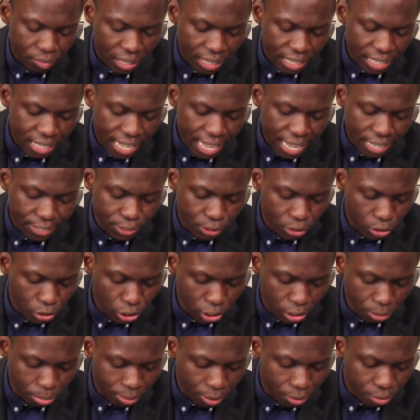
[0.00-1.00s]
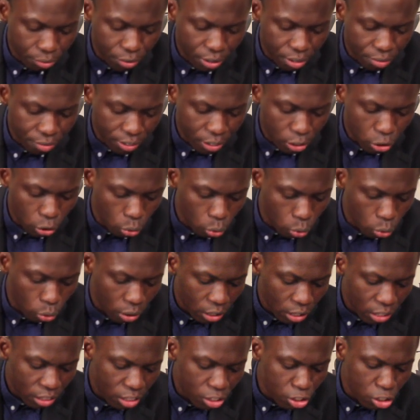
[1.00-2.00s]
In Exodus chapter 3, verse
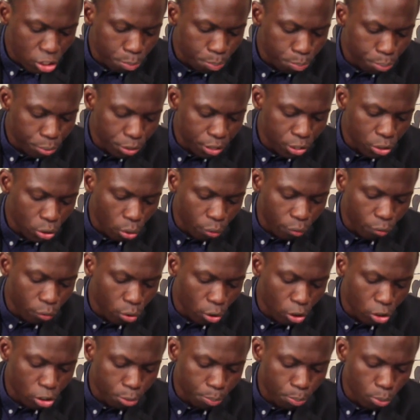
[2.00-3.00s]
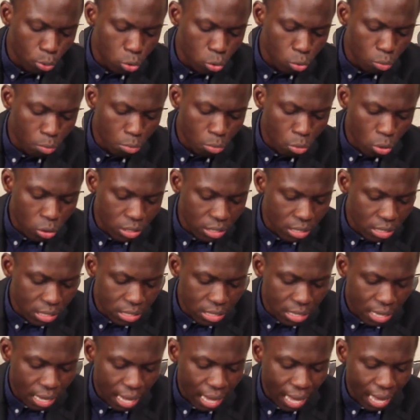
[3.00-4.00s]
2, the Spirit of God spoke to
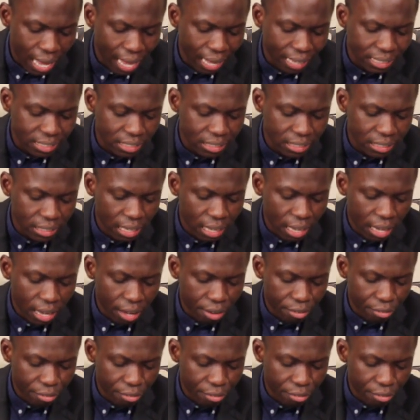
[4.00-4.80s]
Moses as